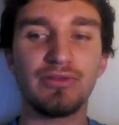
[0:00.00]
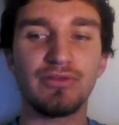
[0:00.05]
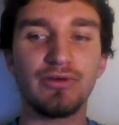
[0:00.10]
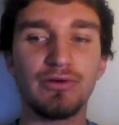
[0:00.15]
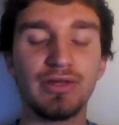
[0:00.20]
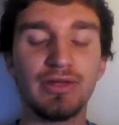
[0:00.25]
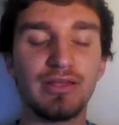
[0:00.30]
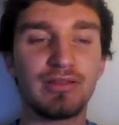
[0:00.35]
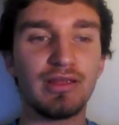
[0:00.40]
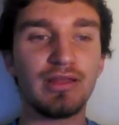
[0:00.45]

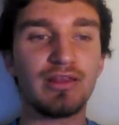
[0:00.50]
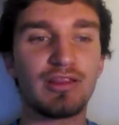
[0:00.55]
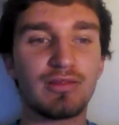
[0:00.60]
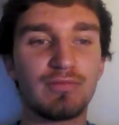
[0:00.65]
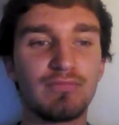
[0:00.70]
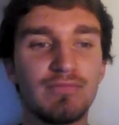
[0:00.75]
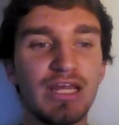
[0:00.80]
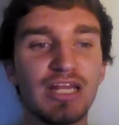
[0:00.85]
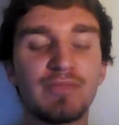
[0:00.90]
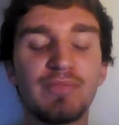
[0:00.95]
So
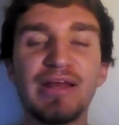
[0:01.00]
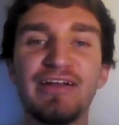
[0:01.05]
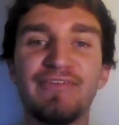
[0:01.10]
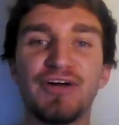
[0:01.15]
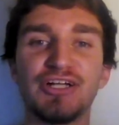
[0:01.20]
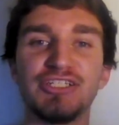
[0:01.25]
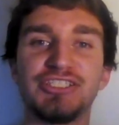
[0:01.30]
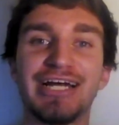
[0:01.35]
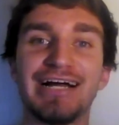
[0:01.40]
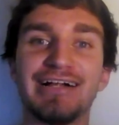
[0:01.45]
it's been a
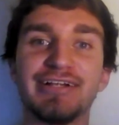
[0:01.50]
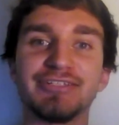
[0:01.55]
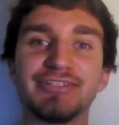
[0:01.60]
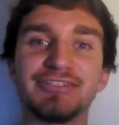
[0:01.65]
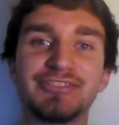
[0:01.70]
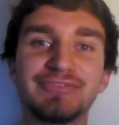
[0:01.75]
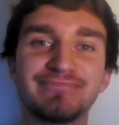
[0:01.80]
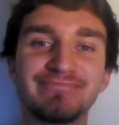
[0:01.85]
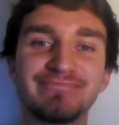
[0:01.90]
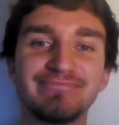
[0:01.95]
fun
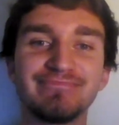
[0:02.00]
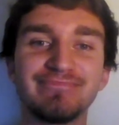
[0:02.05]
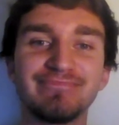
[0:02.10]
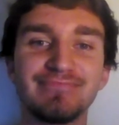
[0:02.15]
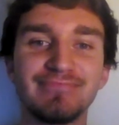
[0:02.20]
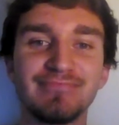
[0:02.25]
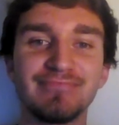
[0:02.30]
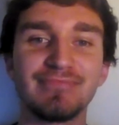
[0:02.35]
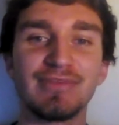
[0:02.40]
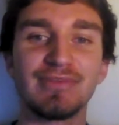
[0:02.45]
challenge,
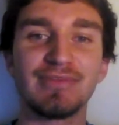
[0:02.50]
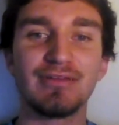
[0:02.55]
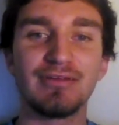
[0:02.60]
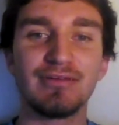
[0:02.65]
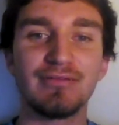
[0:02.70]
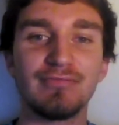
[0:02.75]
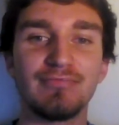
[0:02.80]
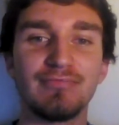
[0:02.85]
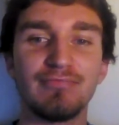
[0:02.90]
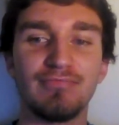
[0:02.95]

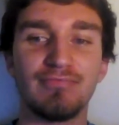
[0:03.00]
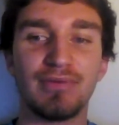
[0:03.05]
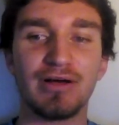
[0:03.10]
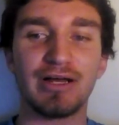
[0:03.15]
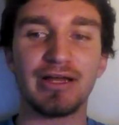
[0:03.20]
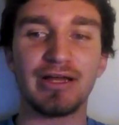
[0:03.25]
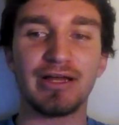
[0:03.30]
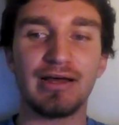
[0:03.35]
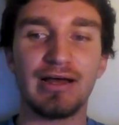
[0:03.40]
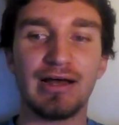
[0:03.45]

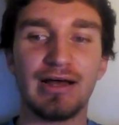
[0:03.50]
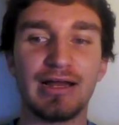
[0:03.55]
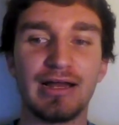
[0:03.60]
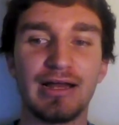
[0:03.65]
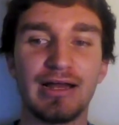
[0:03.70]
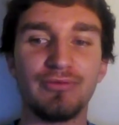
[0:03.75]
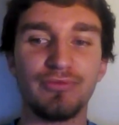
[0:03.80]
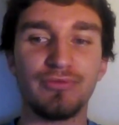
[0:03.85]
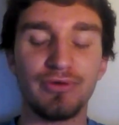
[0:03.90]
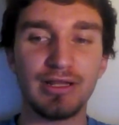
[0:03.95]
but
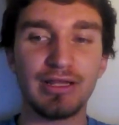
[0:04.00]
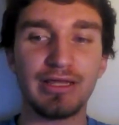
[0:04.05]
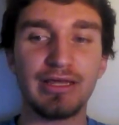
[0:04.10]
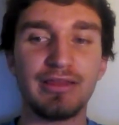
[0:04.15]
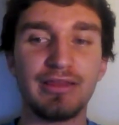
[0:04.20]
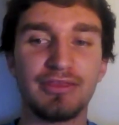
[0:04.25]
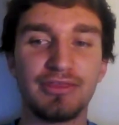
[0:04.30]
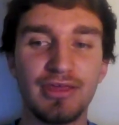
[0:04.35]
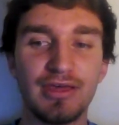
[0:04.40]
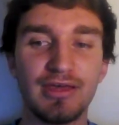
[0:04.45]
I
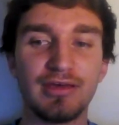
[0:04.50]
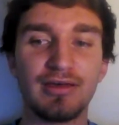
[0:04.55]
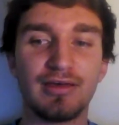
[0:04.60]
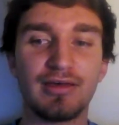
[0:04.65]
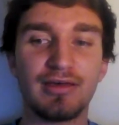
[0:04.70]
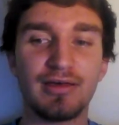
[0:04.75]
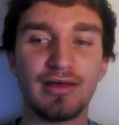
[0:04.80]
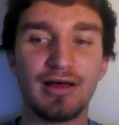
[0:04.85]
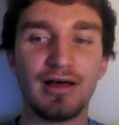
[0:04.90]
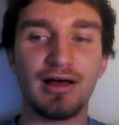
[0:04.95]
really
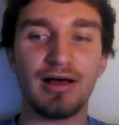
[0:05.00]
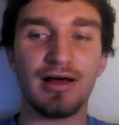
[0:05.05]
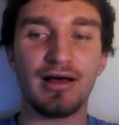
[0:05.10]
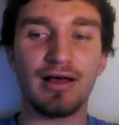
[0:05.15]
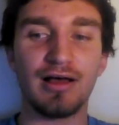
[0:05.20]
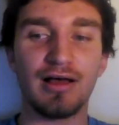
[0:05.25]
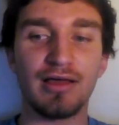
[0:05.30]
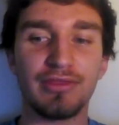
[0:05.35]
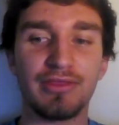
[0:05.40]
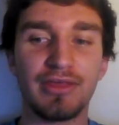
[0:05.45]
think
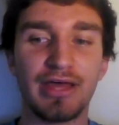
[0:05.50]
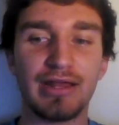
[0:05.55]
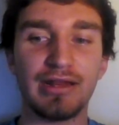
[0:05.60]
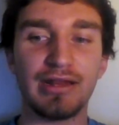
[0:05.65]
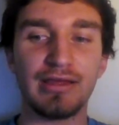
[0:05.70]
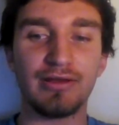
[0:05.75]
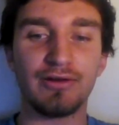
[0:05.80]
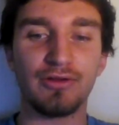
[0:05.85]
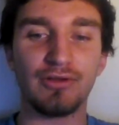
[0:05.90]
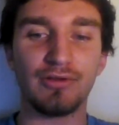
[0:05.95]

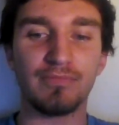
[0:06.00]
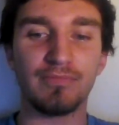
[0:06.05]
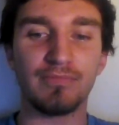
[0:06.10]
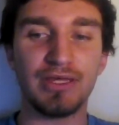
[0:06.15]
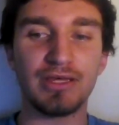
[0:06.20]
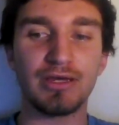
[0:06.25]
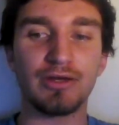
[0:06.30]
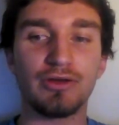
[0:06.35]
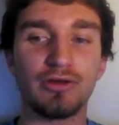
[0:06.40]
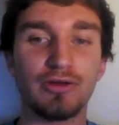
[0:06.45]
that it'll
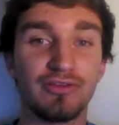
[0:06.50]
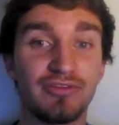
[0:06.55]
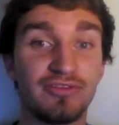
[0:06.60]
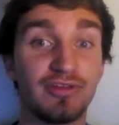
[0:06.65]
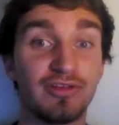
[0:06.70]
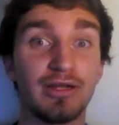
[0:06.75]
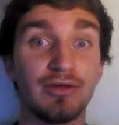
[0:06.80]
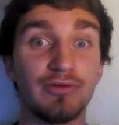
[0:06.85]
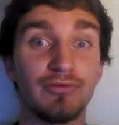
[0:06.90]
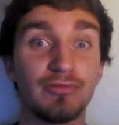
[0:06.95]
be a good
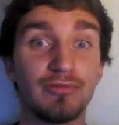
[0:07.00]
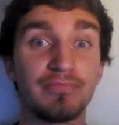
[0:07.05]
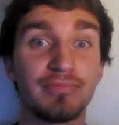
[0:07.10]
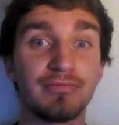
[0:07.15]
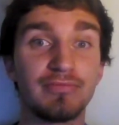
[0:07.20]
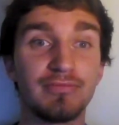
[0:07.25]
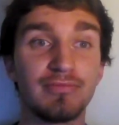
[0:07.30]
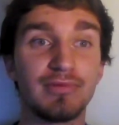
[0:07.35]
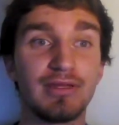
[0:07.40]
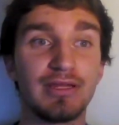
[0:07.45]
study group,
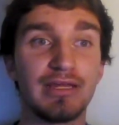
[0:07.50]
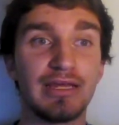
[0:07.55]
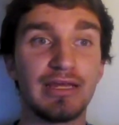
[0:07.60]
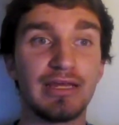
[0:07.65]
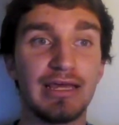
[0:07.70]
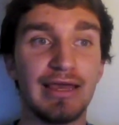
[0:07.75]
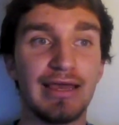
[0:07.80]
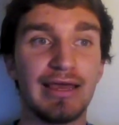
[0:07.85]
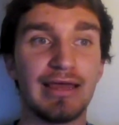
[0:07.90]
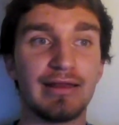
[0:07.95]

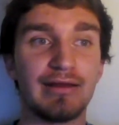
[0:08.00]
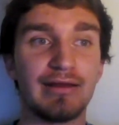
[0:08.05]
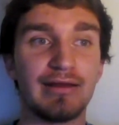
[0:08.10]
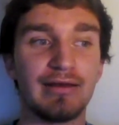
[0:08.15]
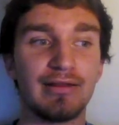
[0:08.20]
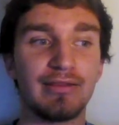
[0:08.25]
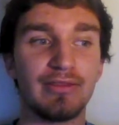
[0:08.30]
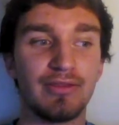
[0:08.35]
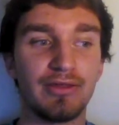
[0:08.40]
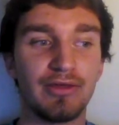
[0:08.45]

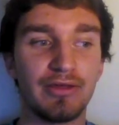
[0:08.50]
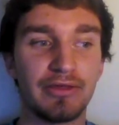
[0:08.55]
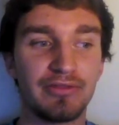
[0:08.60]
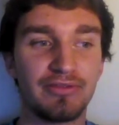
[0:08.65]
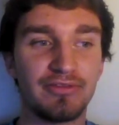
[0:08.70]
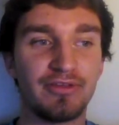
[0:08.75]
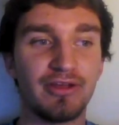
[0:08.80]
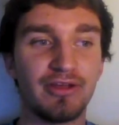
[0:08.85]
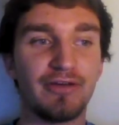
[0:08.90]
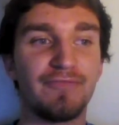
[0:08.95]
and
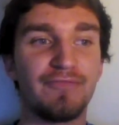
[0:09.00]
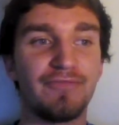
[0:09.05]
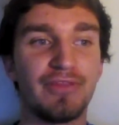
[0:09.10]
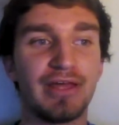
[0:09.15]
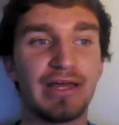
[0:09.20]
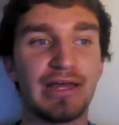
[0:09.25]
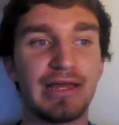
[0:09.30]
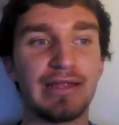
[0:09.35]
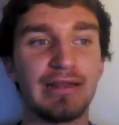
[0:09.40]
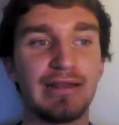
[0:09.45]
the stuff
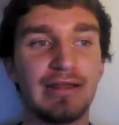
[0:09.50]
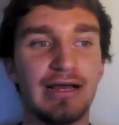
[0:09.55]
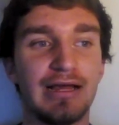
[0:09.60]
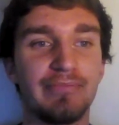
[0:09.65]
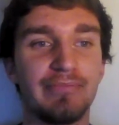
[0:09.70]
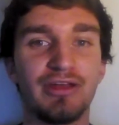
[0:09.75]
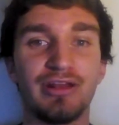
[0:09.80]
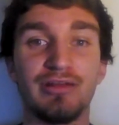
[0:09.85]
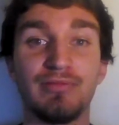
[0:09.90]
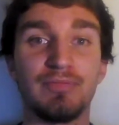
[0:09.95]
that
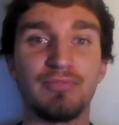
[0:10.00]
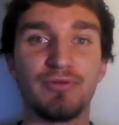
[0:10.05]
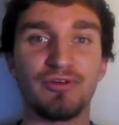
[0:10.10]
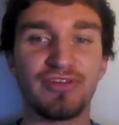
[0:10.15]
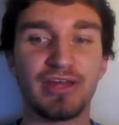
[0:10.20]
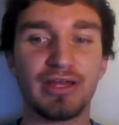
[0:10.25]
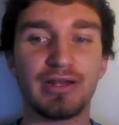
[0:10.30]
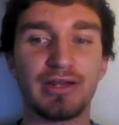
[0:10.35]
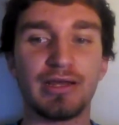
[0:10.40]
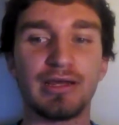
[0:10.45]
I'm going to be
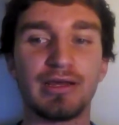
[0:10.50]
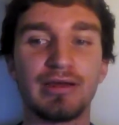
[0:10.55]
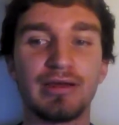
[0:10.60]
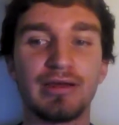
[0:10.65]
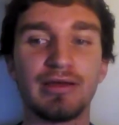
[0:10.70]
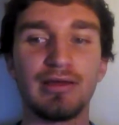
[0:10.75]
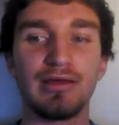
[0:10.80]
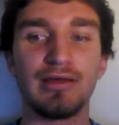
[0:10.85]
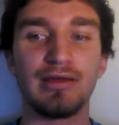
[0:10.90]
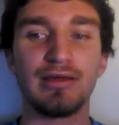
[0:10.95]

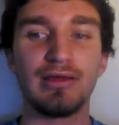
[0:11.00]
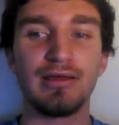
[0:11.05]
presenting